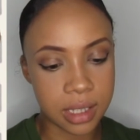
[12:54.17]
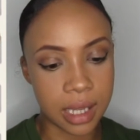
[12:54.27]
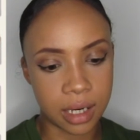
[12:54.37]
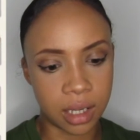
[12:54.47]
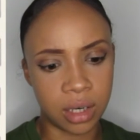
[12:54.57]

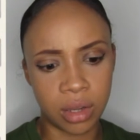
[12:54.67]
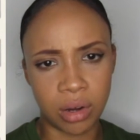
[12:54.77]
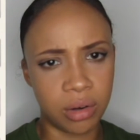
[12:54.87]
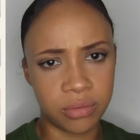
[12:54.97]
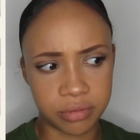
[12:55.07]
than a lot
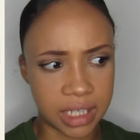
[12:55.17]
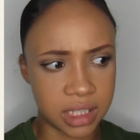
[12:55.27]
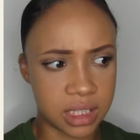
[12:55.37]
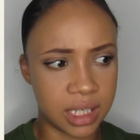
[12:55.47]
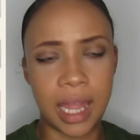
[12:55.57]
of
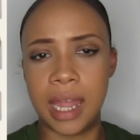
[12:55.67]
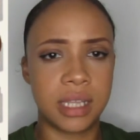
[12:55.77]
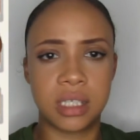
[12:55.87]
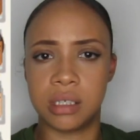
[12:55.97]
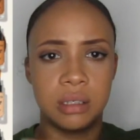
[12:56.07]
brands care
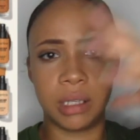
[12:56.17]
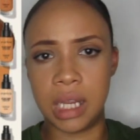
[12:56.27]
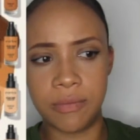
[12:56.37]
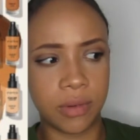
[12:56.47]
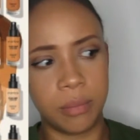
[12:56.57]
to
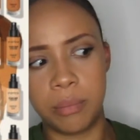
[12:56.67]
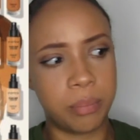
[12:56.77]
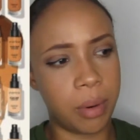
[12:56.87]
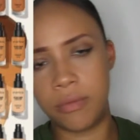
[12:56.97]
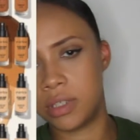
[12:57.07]
even
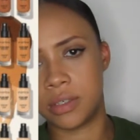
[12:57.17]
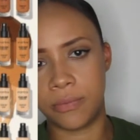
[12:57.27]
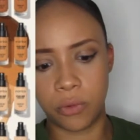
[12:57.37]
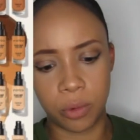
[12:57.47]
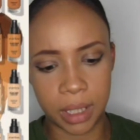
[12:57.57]
bother to
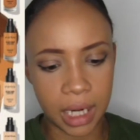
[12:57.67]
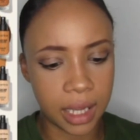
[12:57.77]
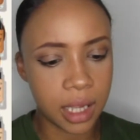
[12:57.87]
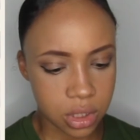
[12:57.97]
formulate.